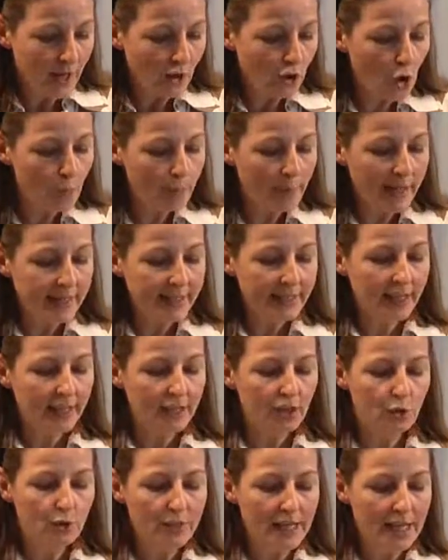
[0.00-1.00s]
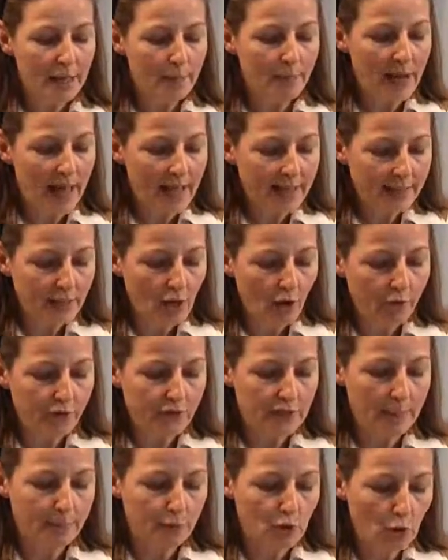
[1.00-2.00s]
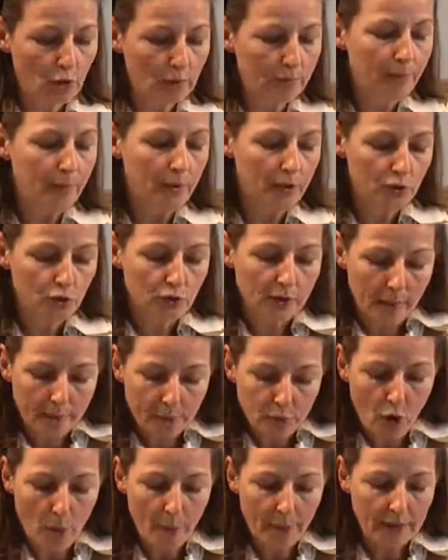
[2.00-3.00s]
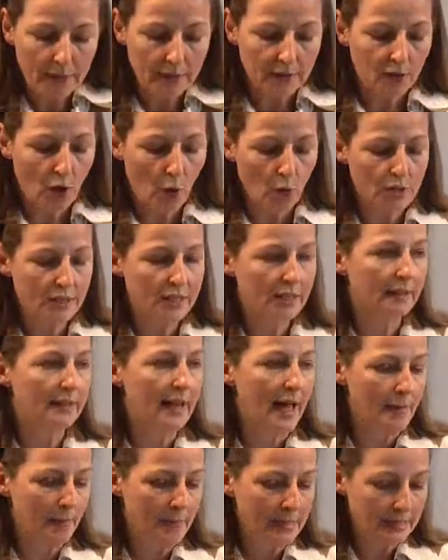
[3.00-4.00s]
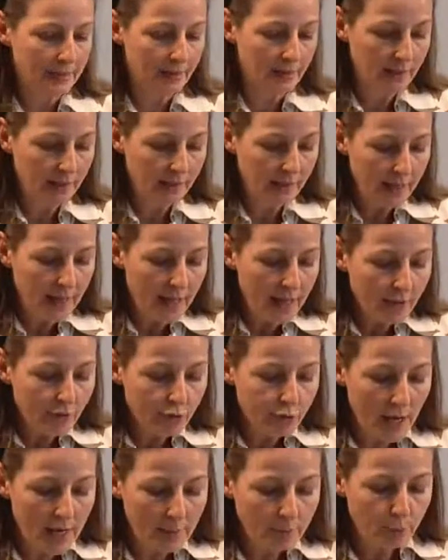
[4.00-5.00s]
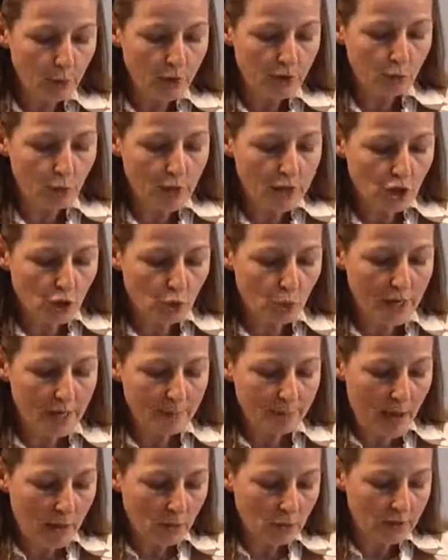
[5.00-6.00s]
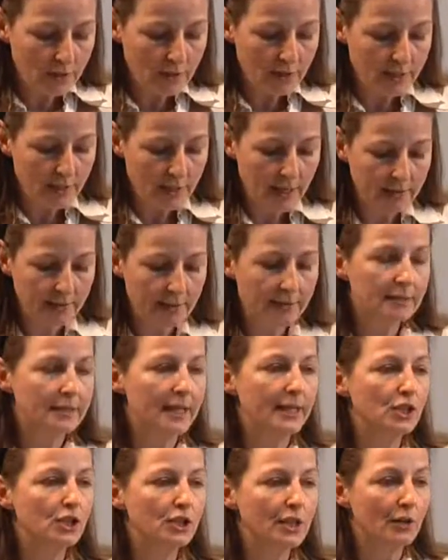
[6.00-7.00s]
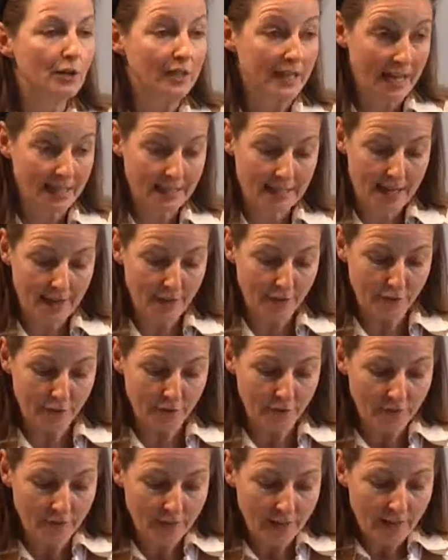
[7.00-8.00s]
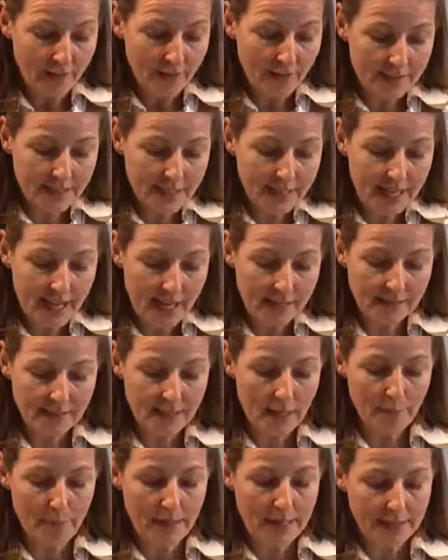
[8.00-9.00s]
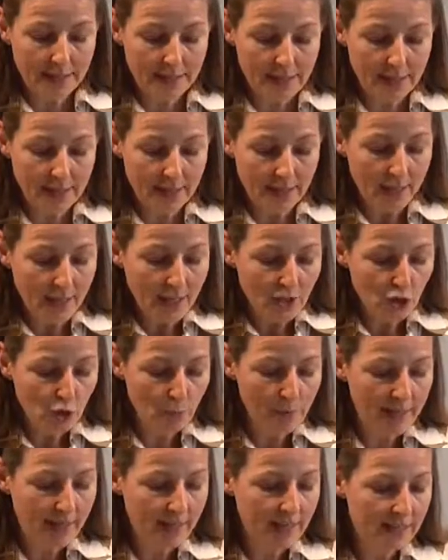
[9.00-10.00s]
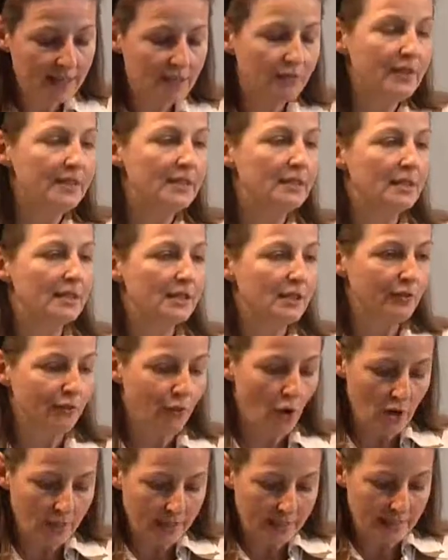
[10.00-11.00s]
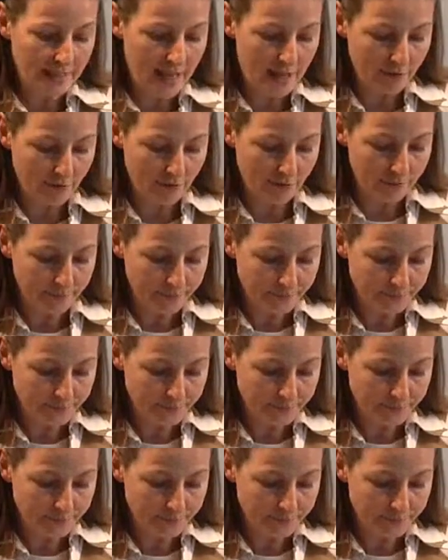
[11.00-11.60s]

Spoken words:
Combining a unique blend of subtropical coastal climate, framed with rich green mountains and its legendary nightlife, the city has the ability to make its visitors fall in love.